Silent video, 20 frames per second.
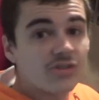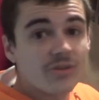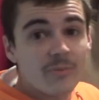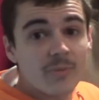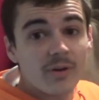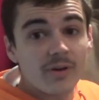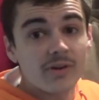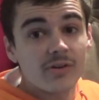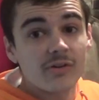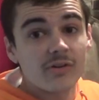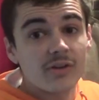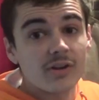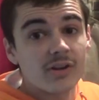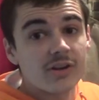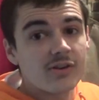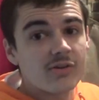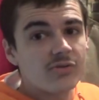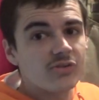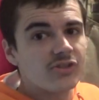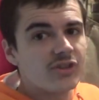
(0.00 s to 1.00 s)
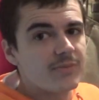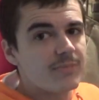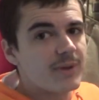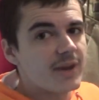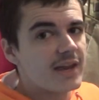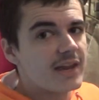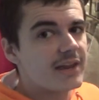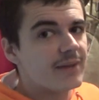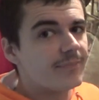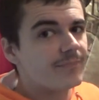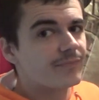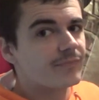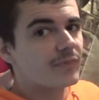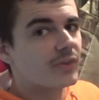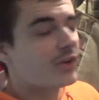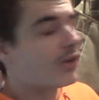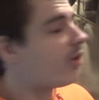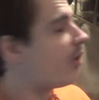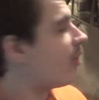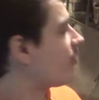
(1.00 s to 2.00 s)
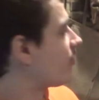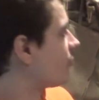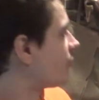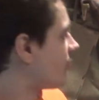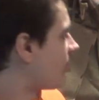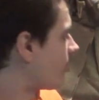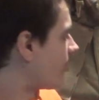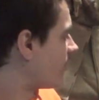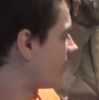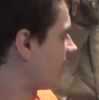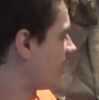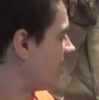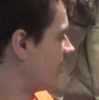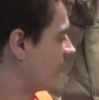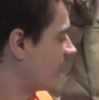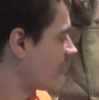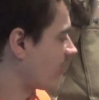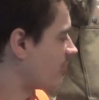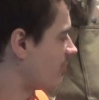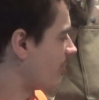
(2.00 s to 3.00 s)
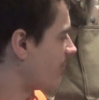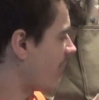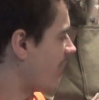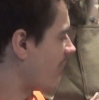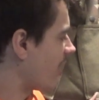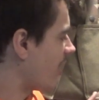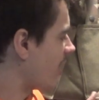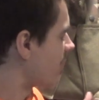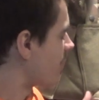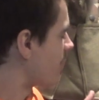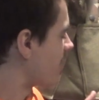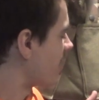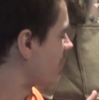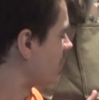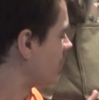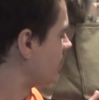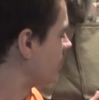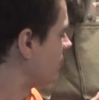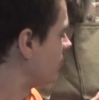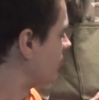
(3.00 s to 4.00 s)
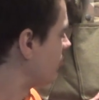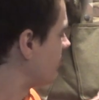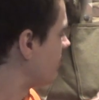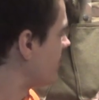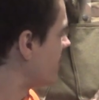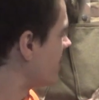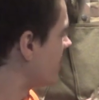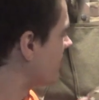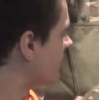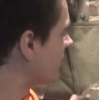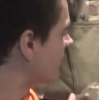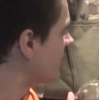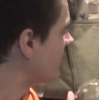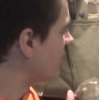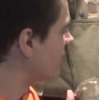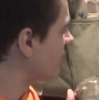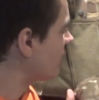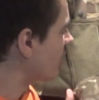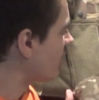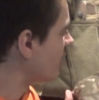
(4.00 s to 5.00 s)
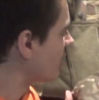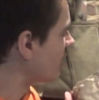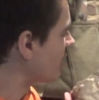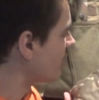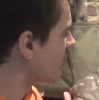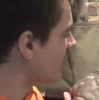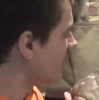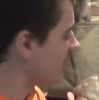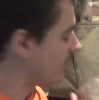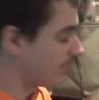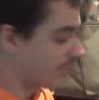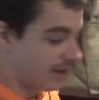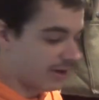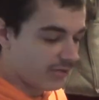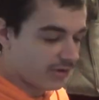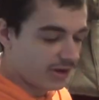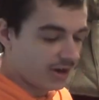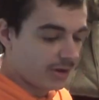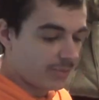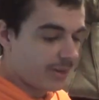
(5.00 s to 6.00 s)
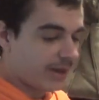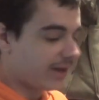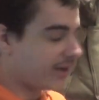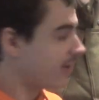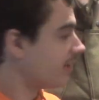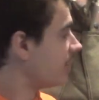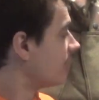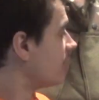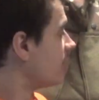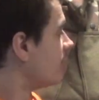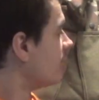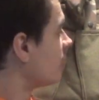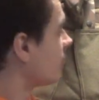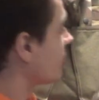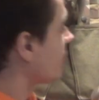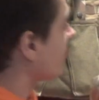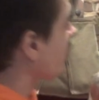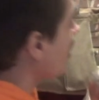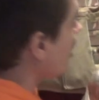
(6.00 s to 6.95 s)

as it might look like U C P off the top of it, it is actually a better colour palette than U C P because it is a kind of green and brown colour palette. So